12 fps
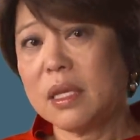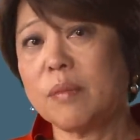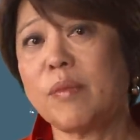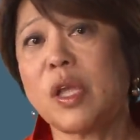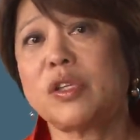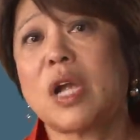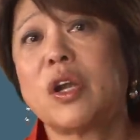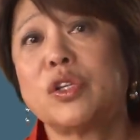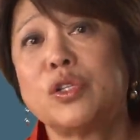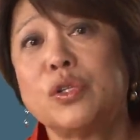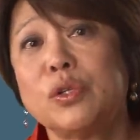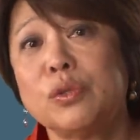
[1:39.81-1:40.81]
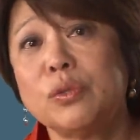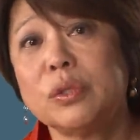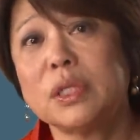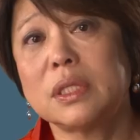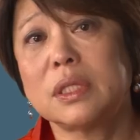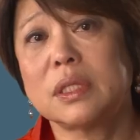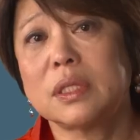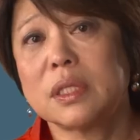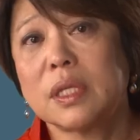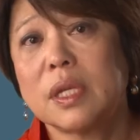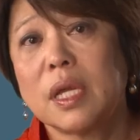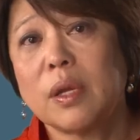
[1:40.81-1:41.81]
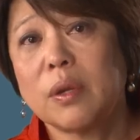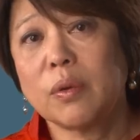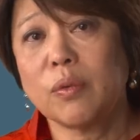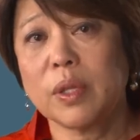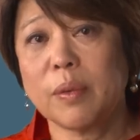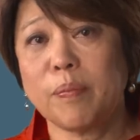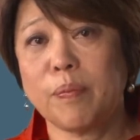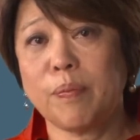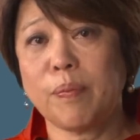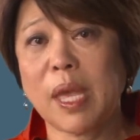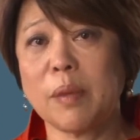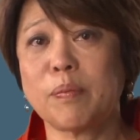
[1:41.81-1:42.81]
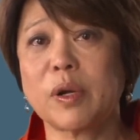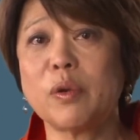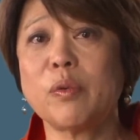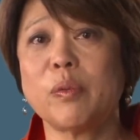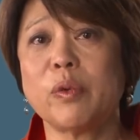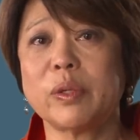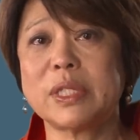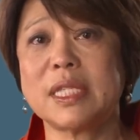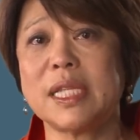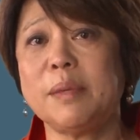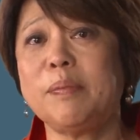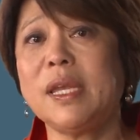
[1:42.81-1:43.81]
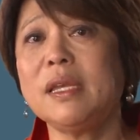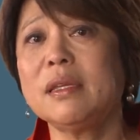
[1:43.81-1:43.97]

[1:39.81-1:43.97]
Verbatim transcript: measure our shoes with a paper when we're sleeping,